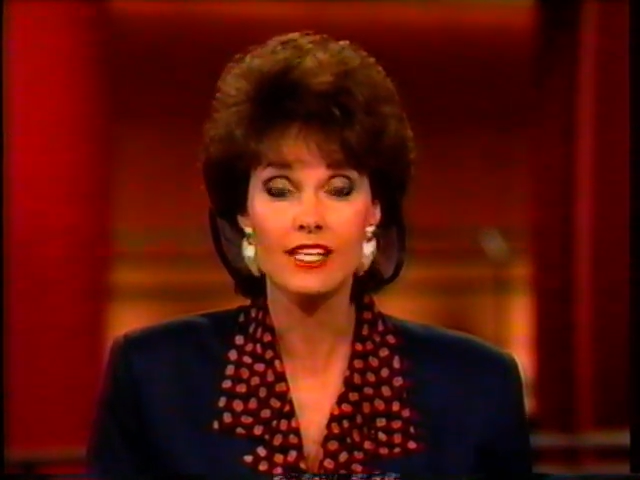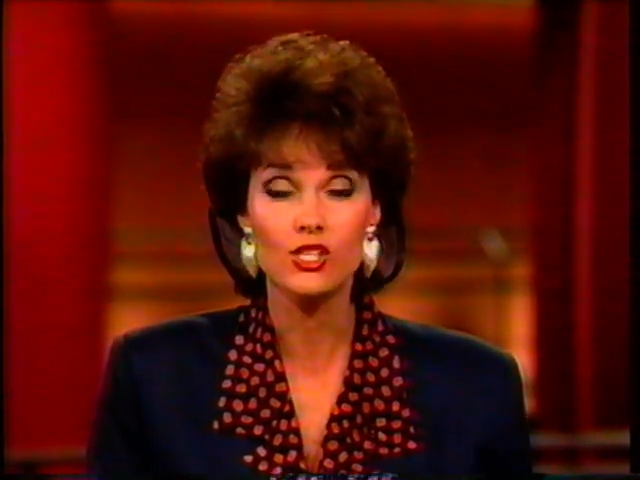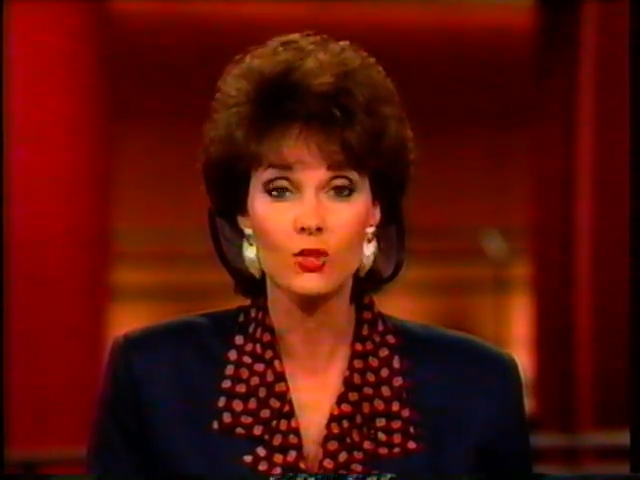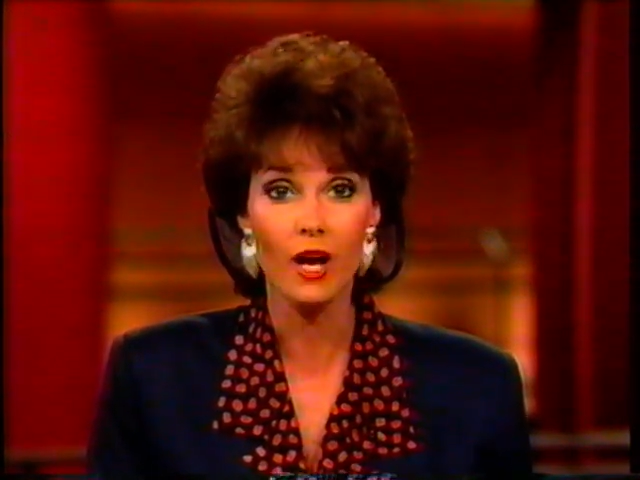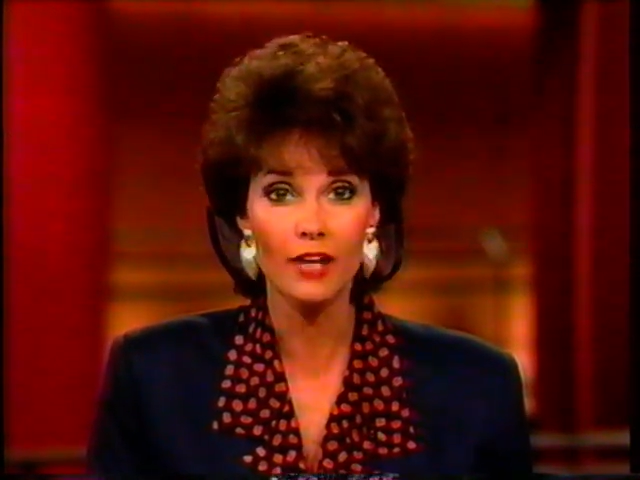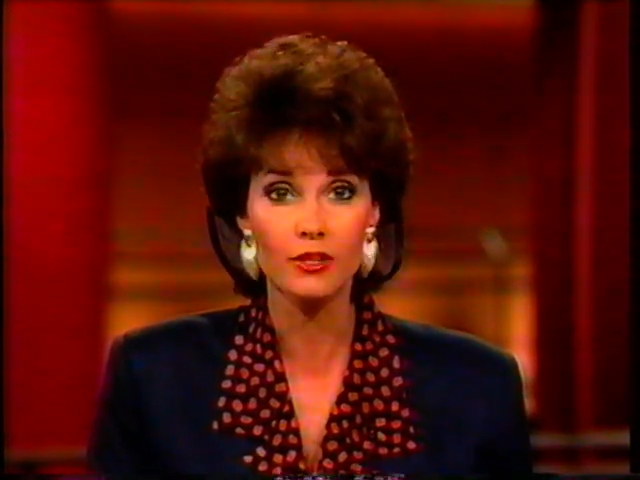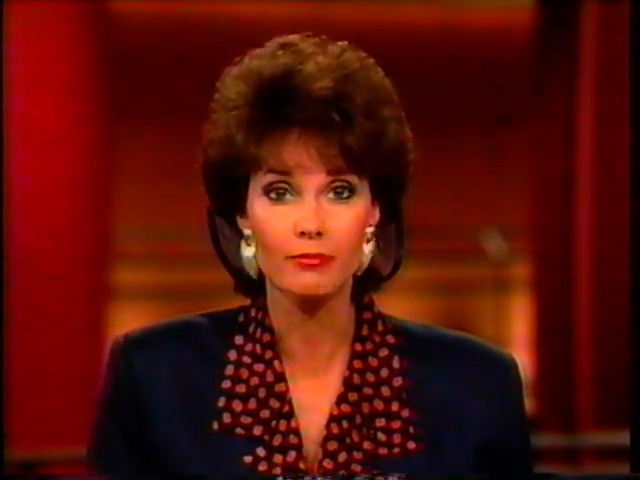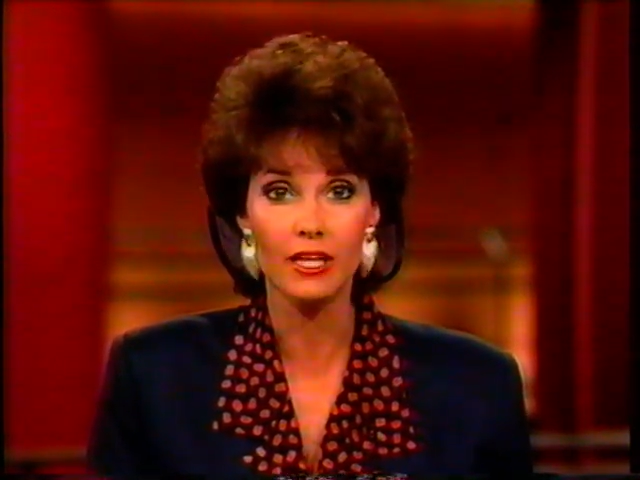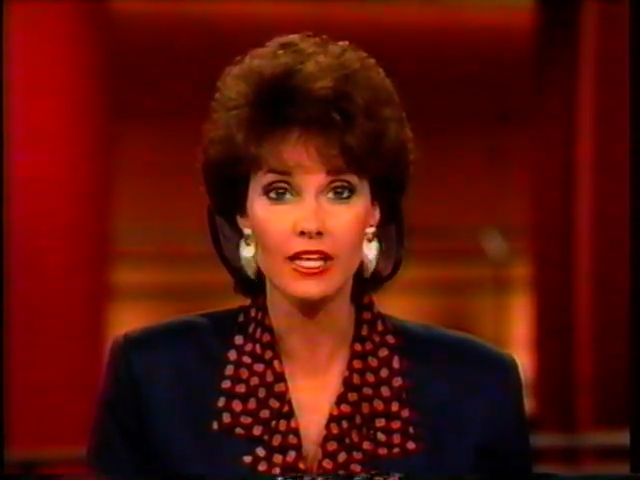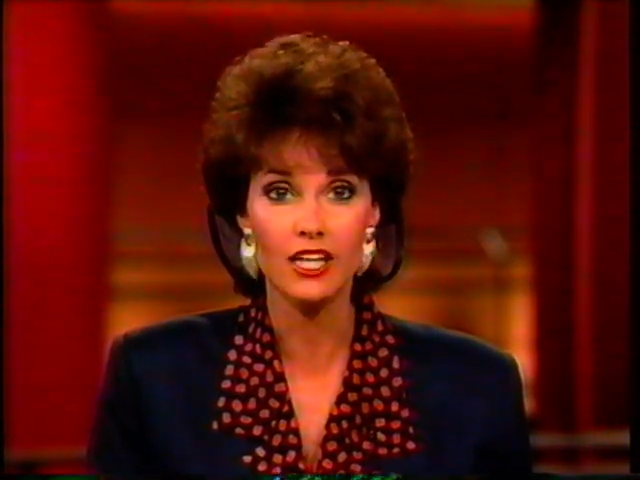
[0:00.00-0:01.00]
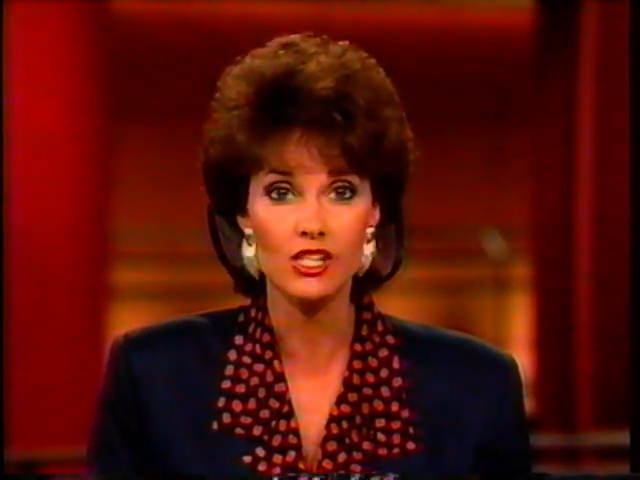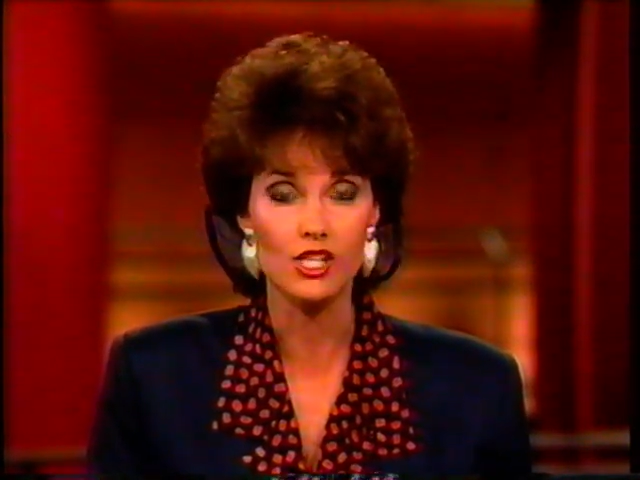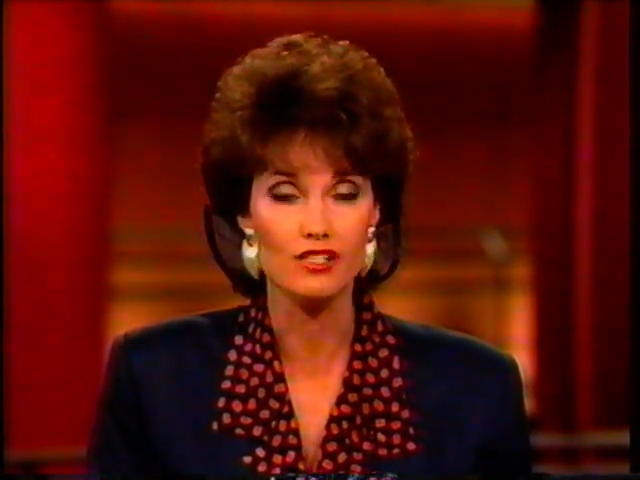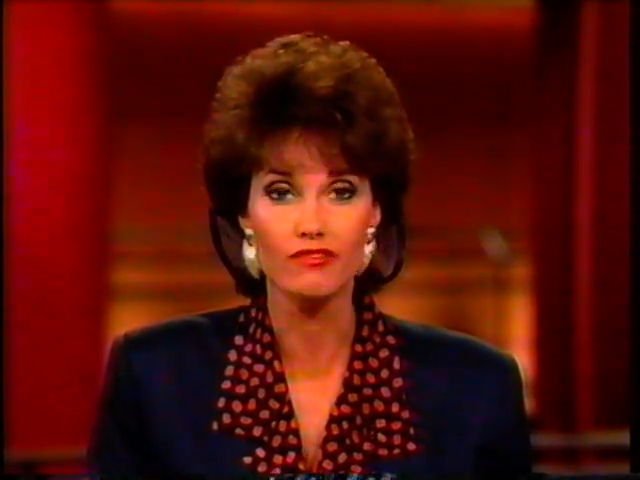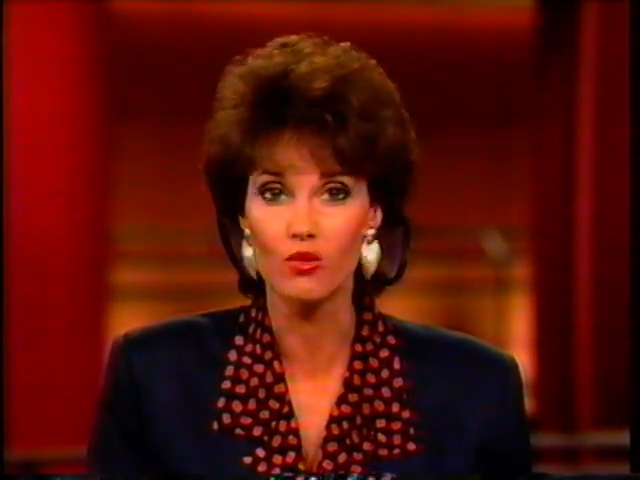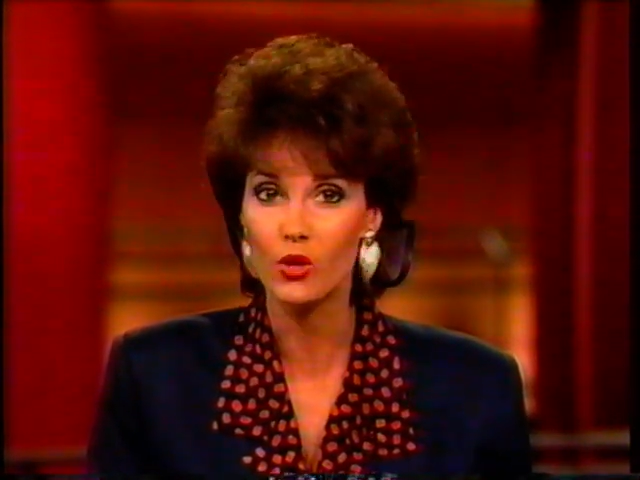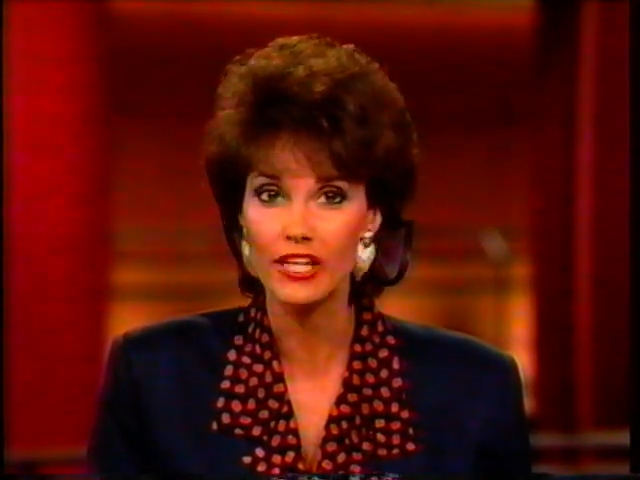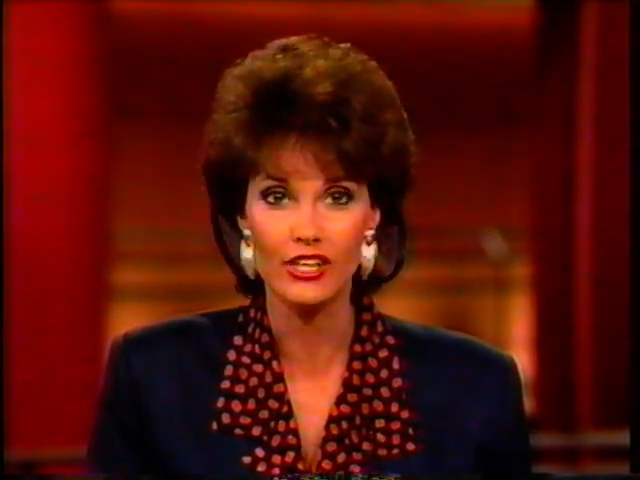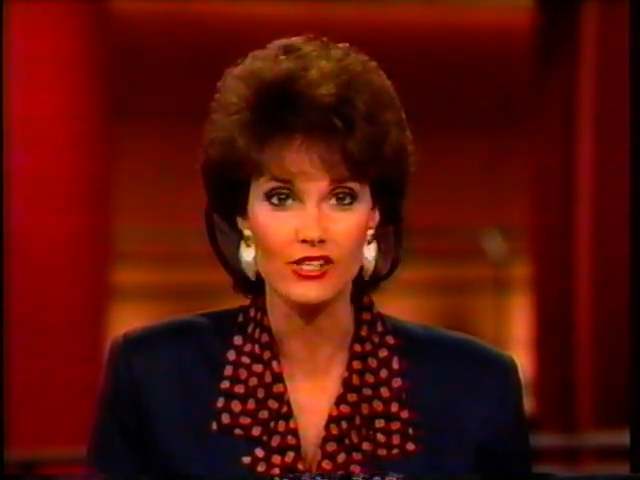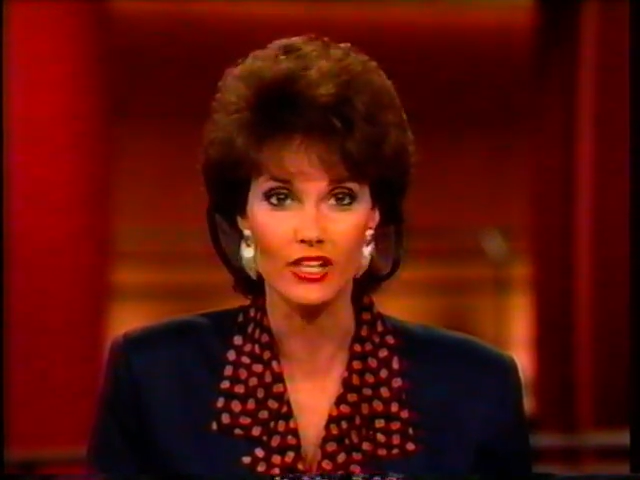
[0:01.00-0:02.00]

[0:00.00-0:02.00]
than $200 million just four years